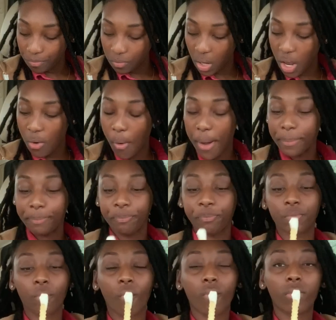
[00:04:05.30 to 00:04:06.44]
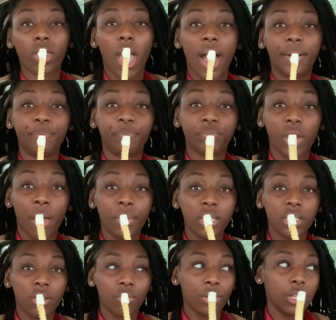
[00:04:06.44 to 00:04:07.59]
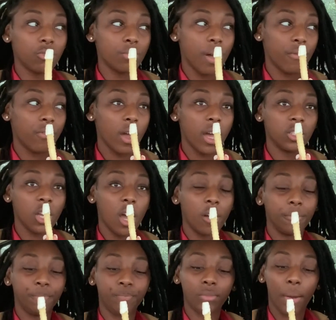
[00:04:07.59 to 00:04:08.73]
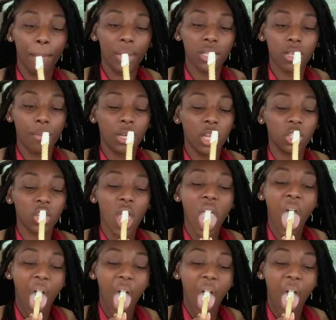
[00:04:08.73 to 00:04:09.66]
Anyway, I'm eating some ranch with my fries, y'all. Best combination.